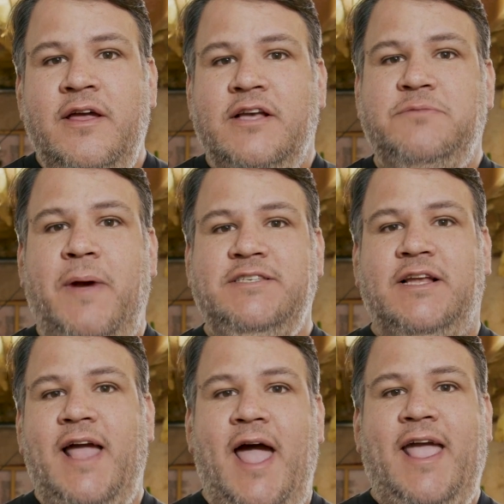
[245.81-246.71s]
Because
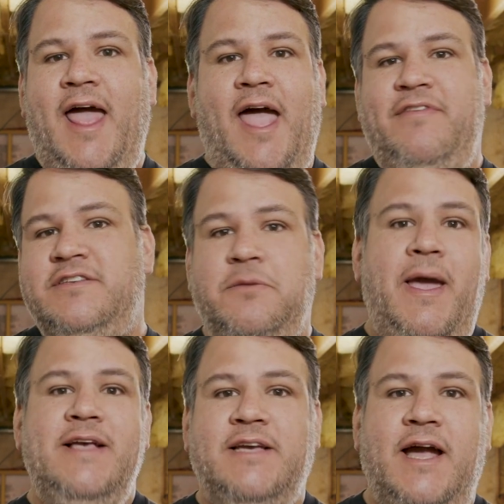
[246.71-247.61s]
basically I can't have these
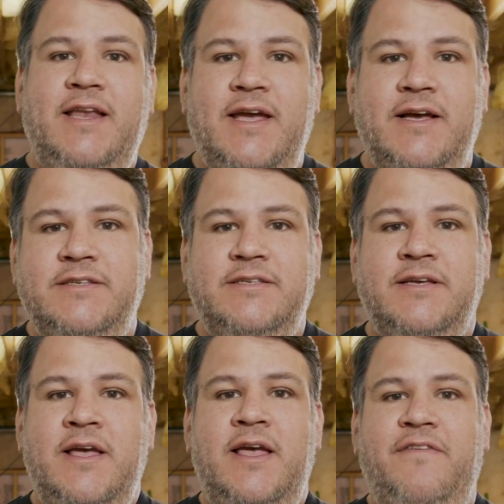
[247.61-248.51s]
amazing ideas
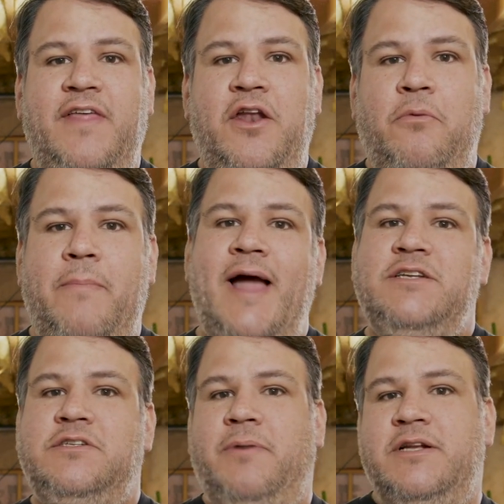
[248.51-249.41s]
if they don't
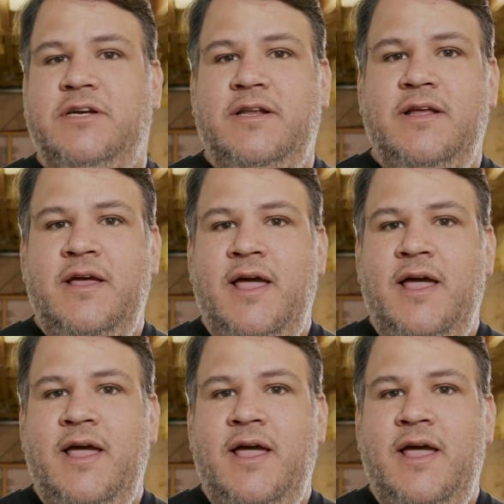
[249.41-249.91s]
match the budget.